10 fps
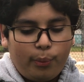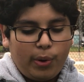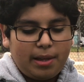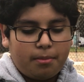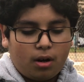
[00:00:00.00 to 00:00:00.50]

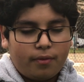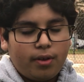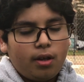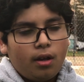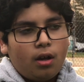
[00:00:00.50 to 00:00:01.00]
William
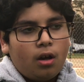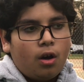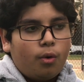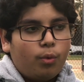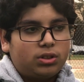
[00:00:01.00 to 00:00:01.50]
Harvey,
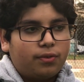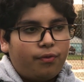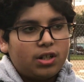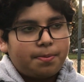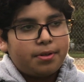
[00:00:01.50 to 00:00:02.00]
was the
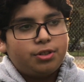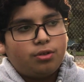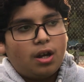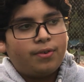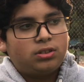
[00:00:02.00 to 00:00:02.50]
first person
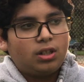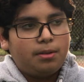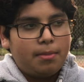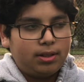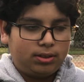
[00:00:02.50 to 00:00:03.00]
to ever
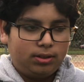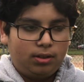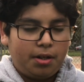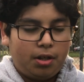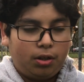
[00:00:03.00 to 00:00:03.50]
study
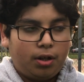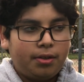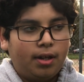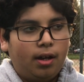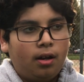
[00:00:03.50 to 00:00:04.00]
medicine, and he
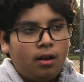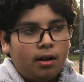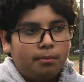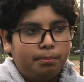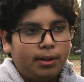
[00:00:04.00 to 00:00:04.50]
learned that
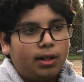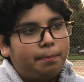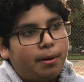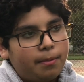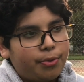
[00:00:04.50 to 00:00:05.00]
blood
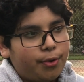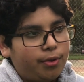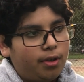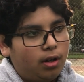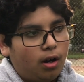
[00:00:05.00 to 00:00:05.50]
pumped
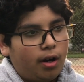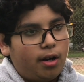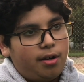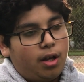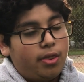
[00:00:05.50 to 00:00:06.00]
through the
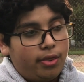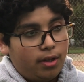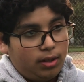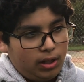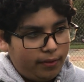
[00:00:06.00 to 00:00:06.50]
heart and not
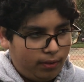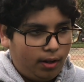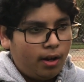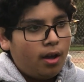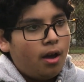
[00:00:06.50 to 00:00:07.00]
the
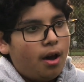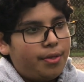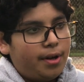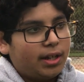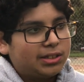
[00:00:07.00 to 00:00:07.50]
liver.
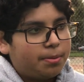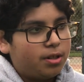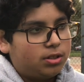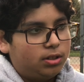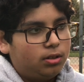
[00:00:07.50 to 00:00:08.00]
And the next
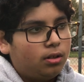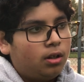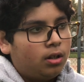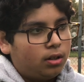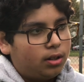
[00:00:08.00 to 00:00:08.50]
person,
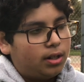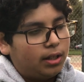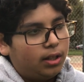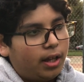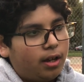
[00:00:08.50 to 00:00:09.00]

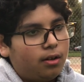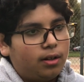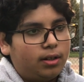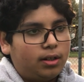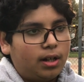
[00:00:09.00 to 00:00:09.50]

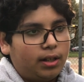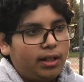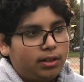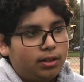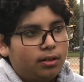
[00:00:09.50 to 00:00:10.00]
Galileo
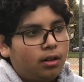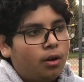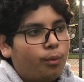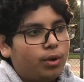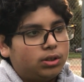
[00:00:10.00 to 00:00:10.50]
Galilei,
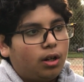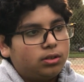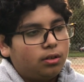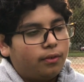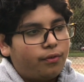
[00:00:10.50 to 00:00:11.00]
was
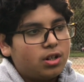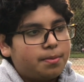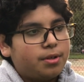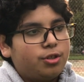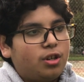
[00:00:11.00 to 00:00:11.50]
also the
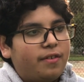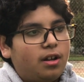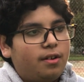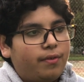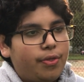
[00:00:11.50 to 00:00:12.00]
first person to
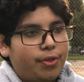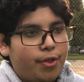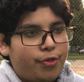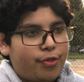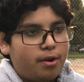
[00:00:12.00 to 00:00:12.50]
ever invent
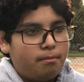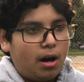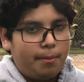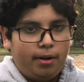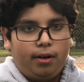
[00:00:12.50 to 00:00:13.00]
the
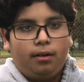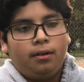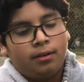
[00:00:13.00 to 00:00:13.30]
thermometer.